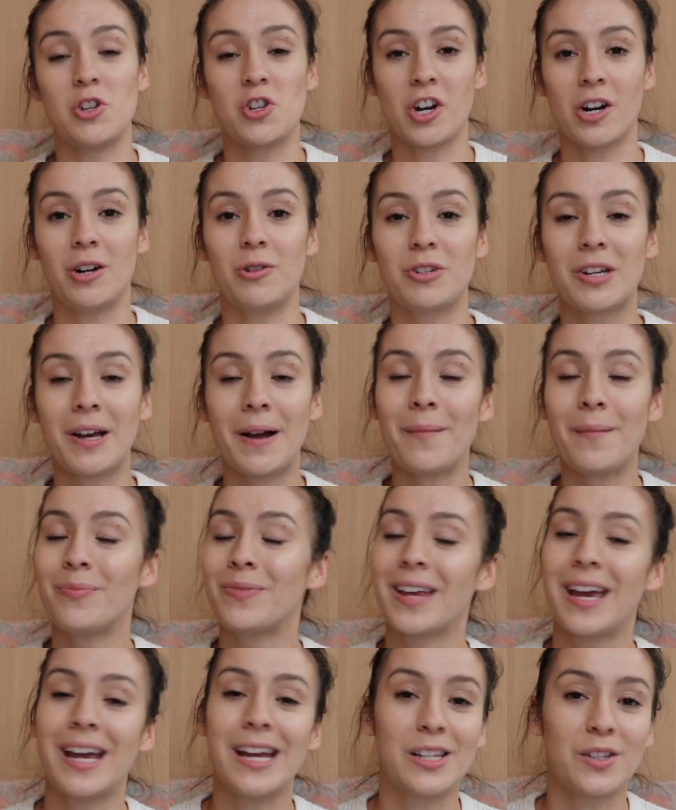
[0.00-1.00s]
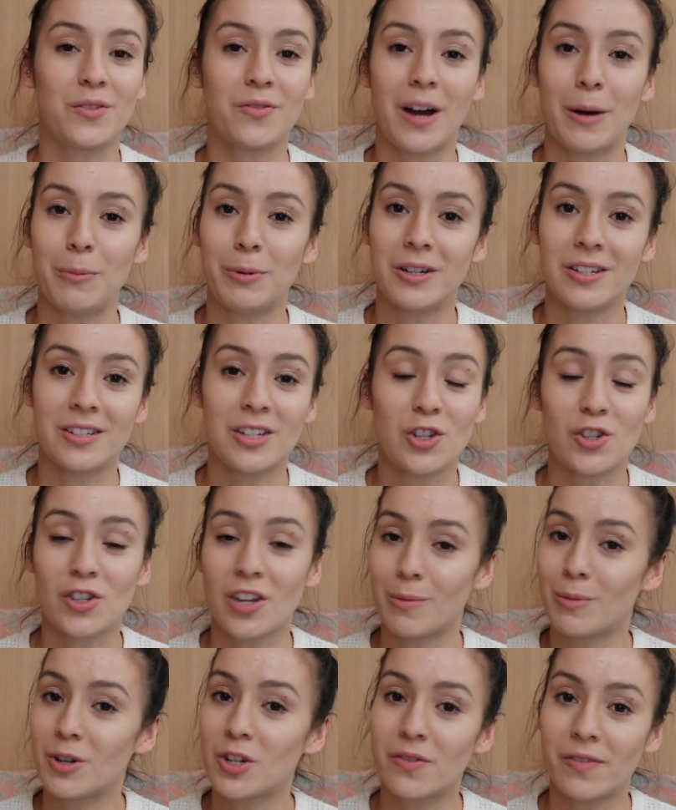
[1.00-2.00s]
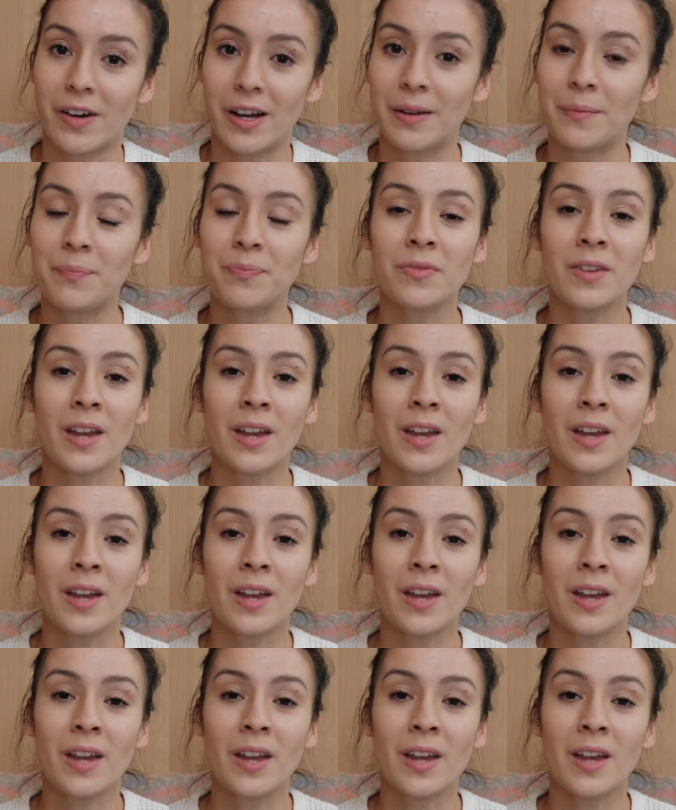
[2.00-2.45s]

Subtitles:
child, it's fabulous, it's so much fun.